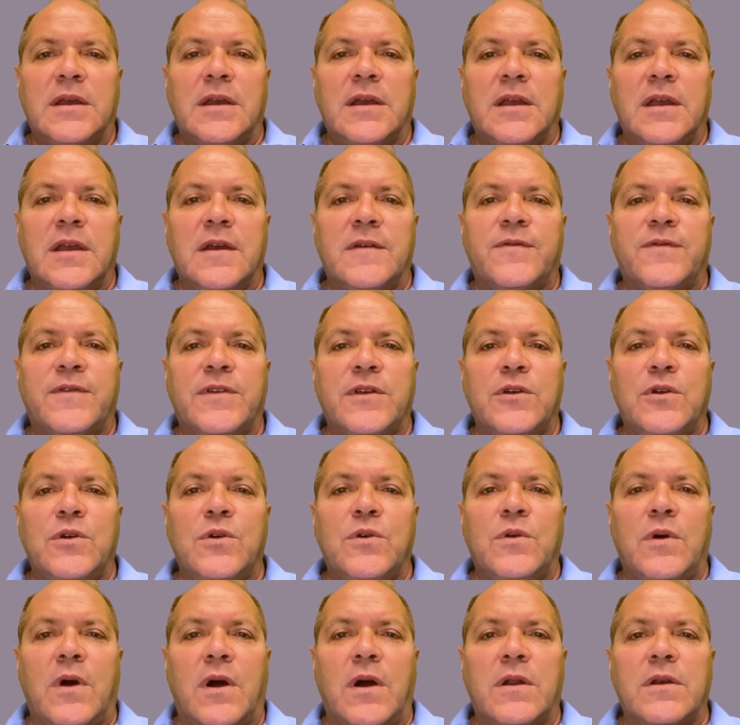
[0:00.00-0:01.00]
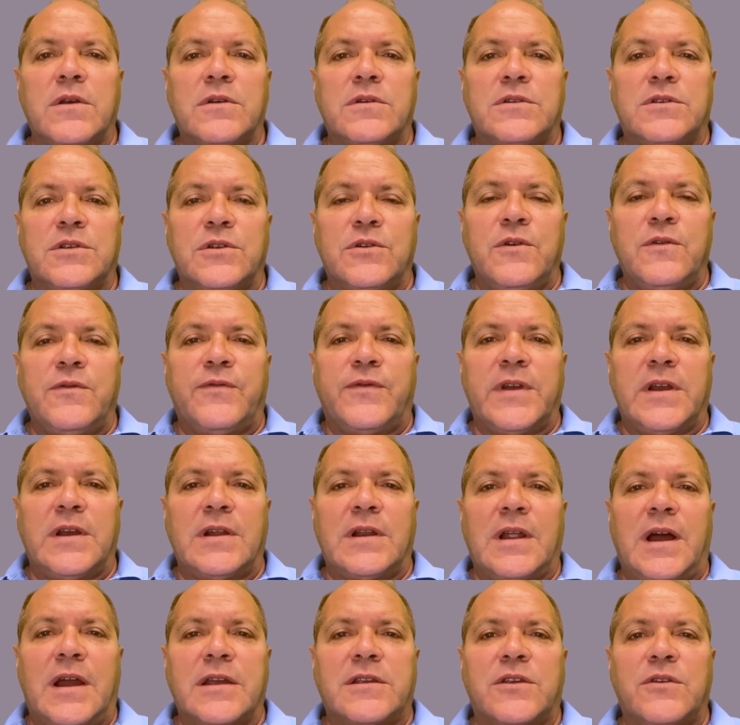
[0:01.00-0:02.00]
If you do
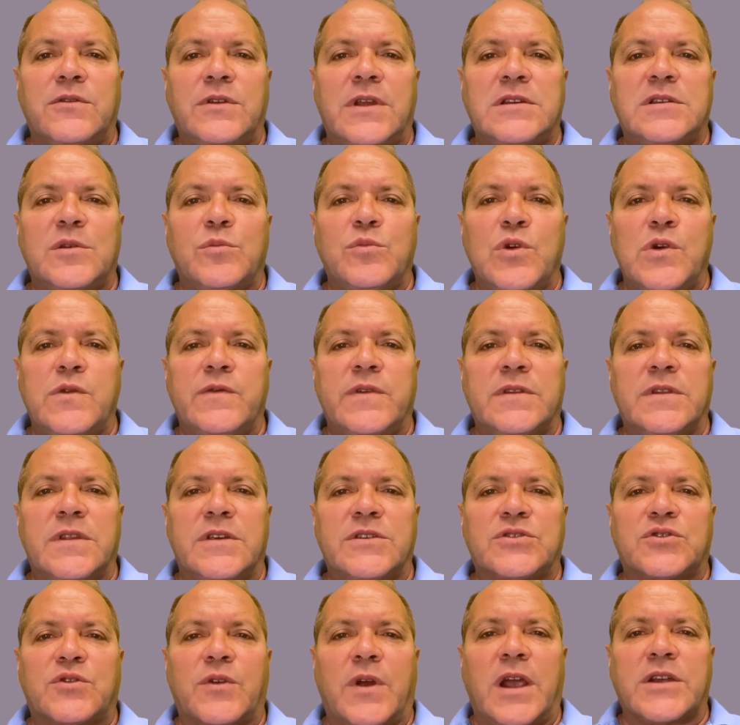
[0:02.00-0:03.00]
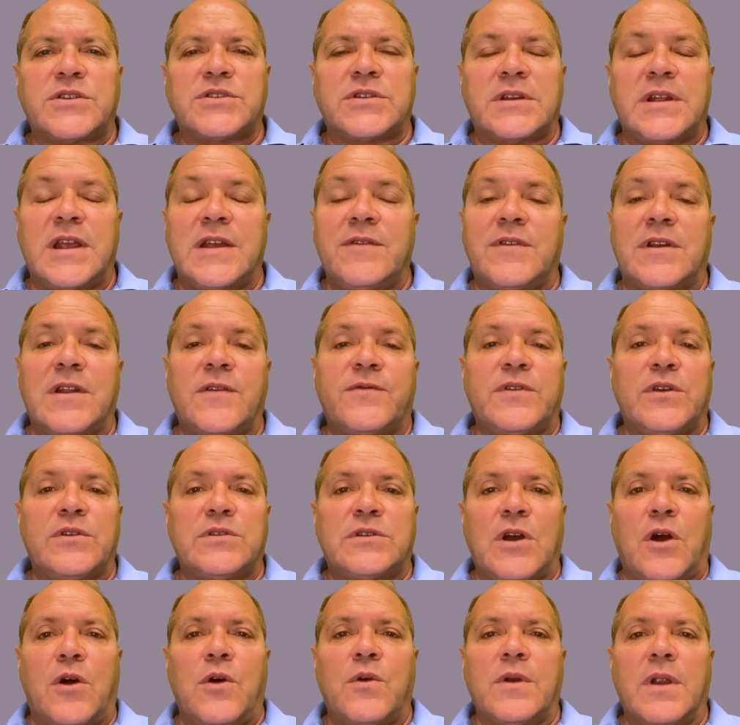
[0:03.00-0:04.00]
feel like you need to move in this direction, even if you
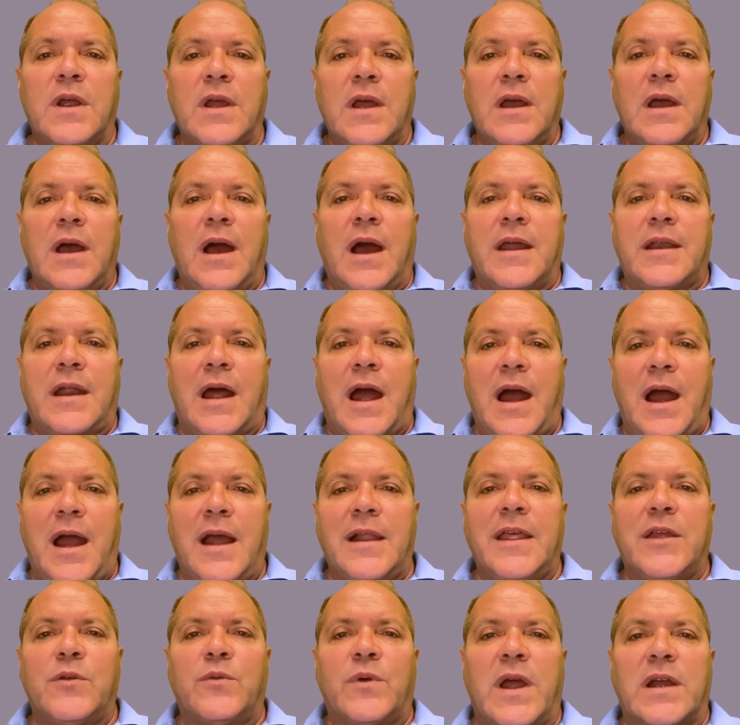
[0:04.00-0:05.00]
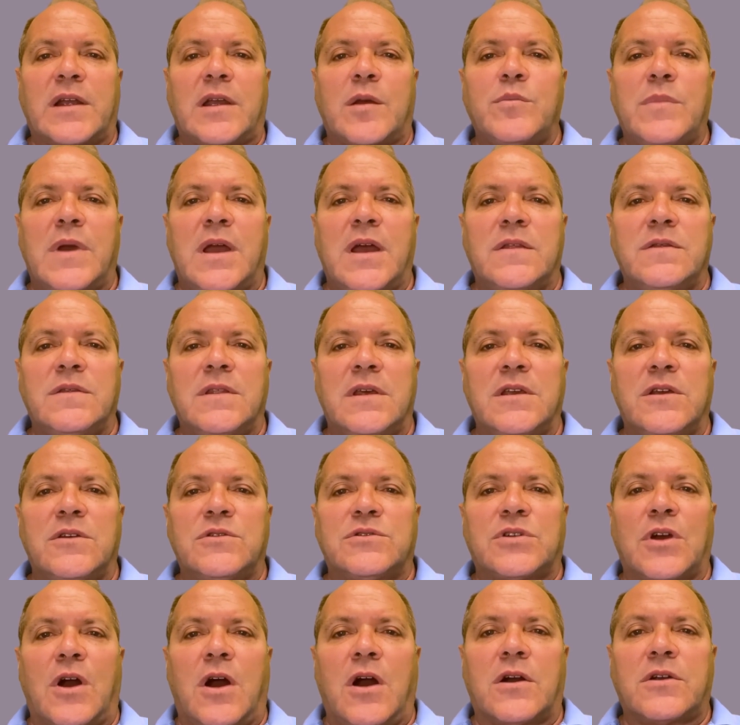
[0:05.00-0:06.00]
don't, I'd highly recommend that you
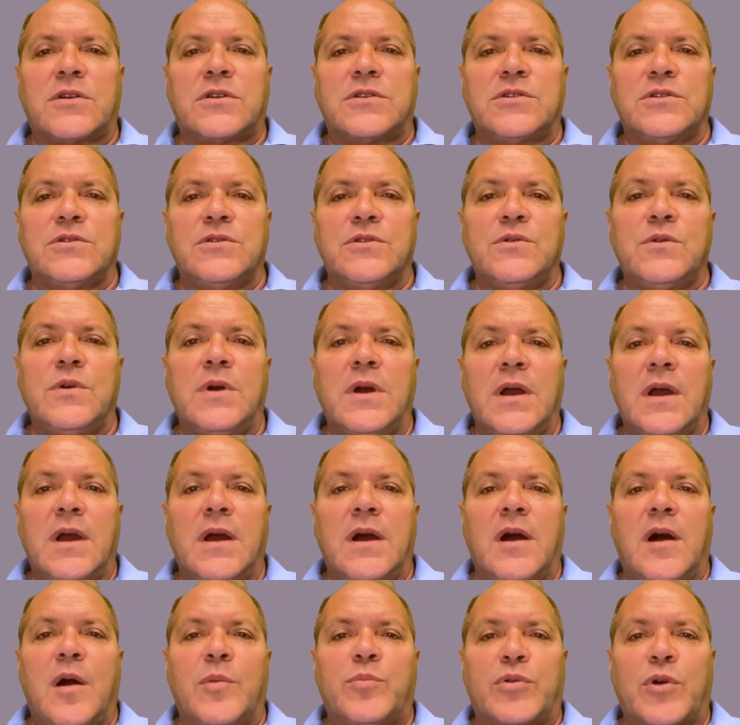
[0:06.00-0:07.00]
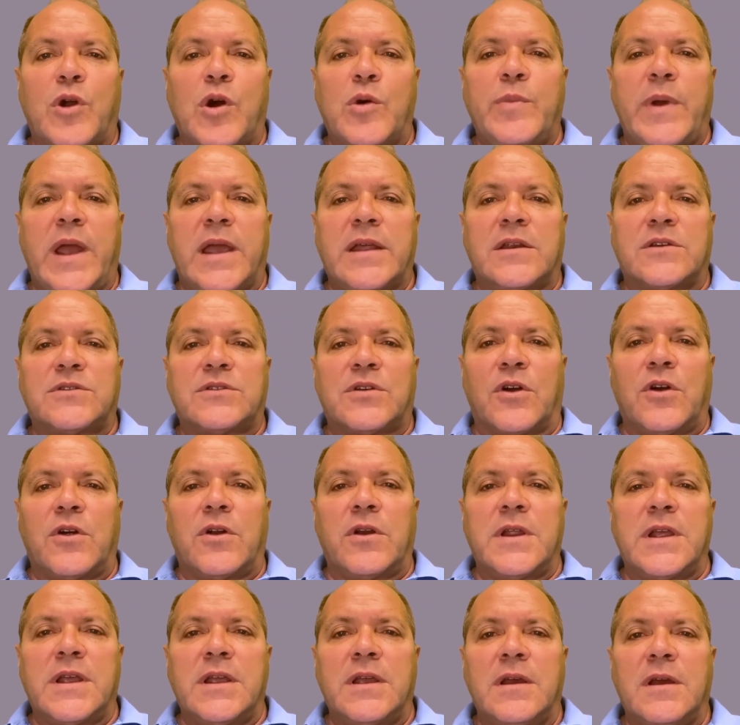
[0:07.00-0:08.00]
talk to a probate
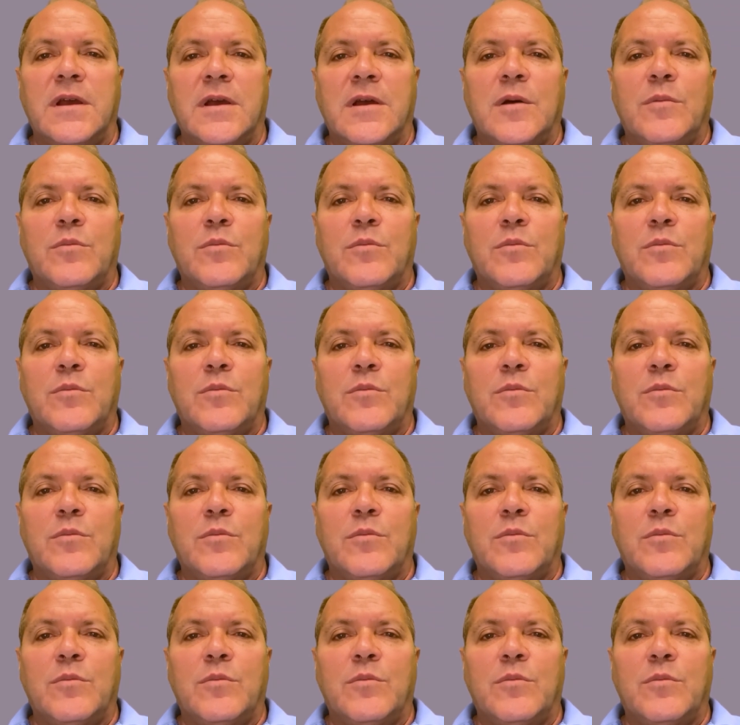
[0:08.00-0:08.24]
attorney.